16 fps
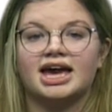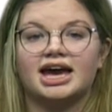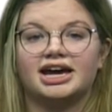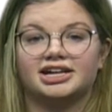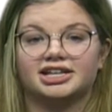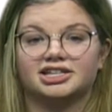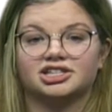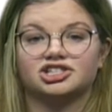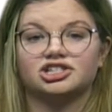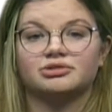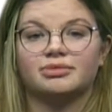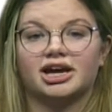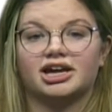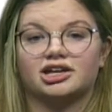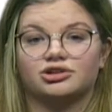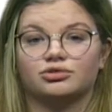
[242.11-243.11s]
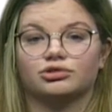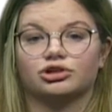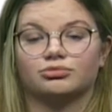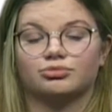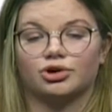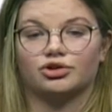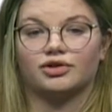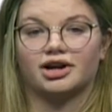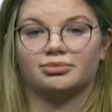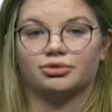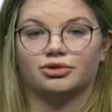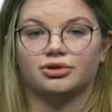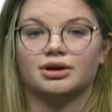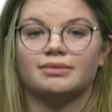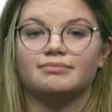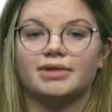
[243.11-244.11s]
In addition to making you look more
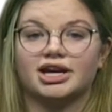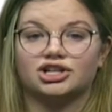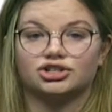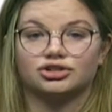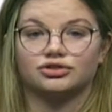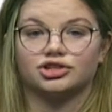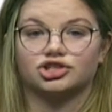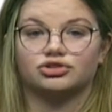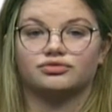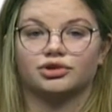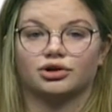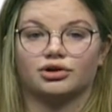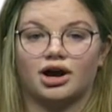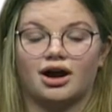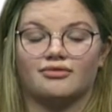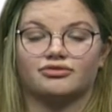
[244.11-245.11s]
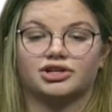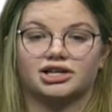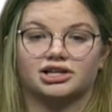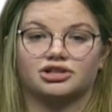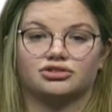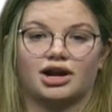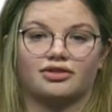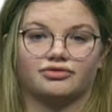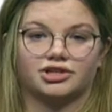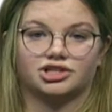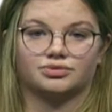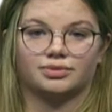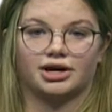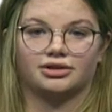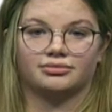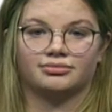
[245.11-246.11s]
credible, make sure that you feel confident in your outfit as
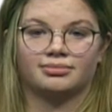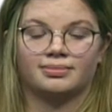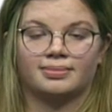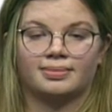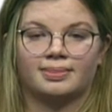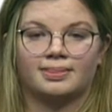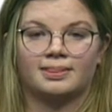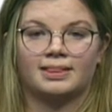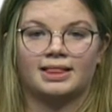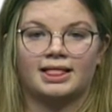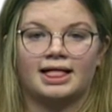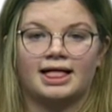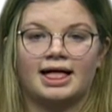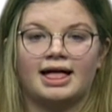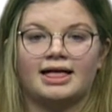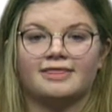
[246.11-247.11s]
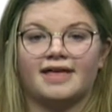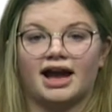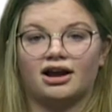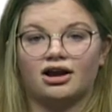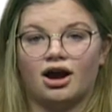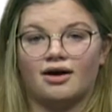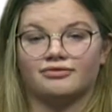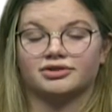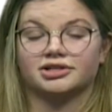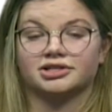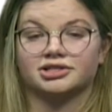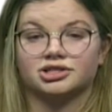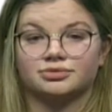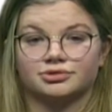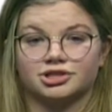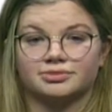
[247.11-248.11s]
well. That
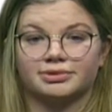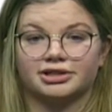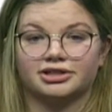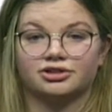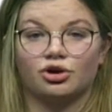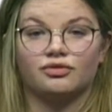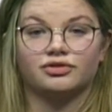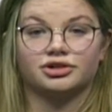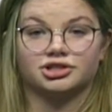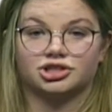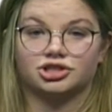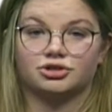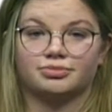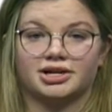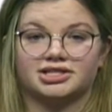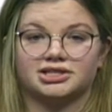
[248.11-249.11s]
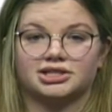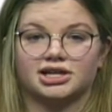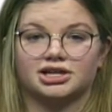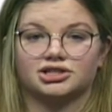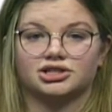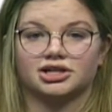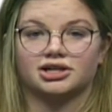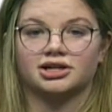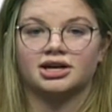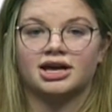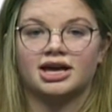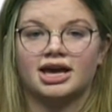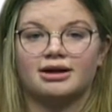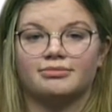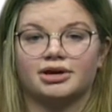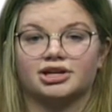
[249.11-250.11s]
confidence will spill over into your presentation
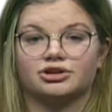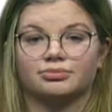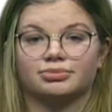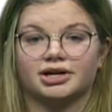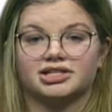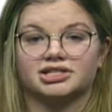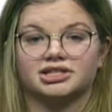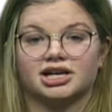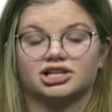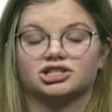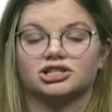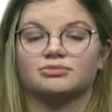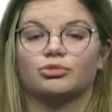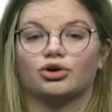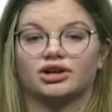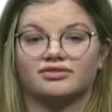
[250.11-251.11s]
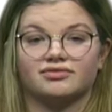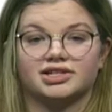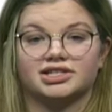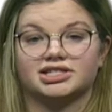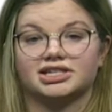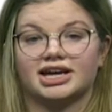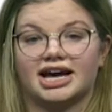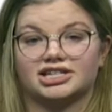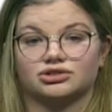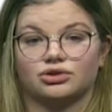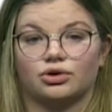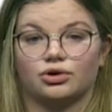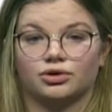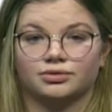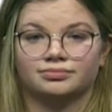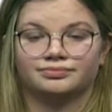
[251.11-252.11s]
and make your presentation more convincing as a
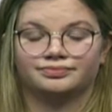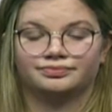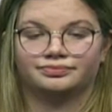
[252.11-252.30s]
whole.